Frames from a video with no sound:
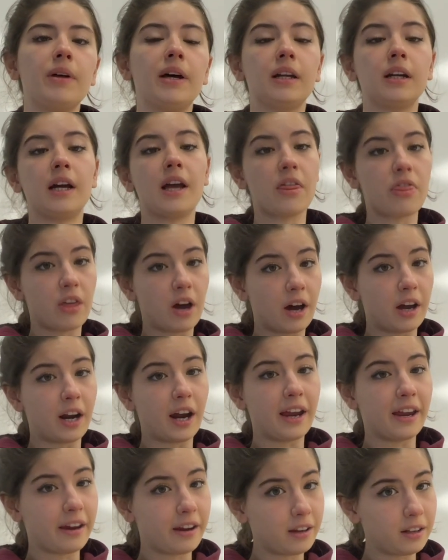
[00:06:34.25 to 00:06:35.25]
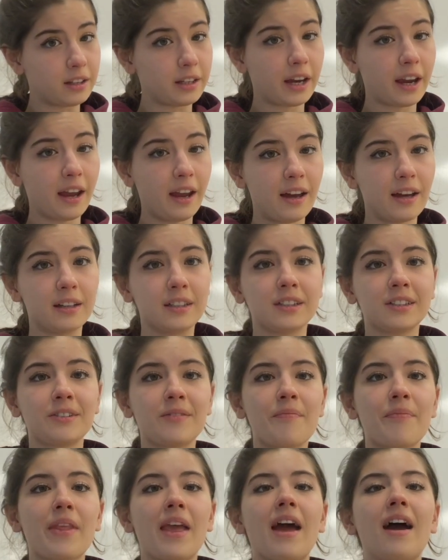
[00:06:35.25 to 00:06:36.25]
and I thought I healed again.
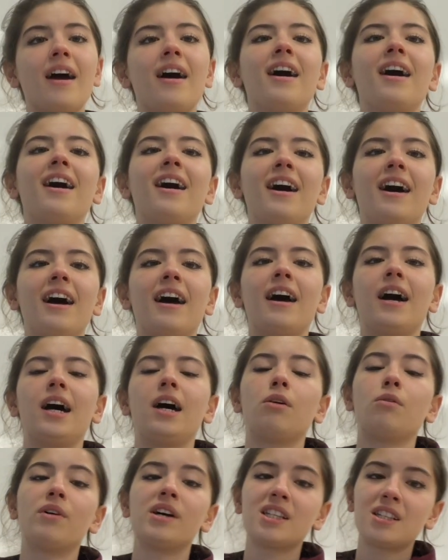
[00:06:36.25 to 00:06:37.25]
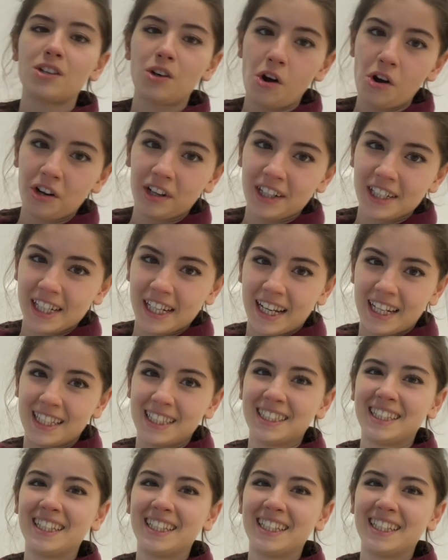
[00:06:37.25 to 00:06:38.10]
And I was wrong again.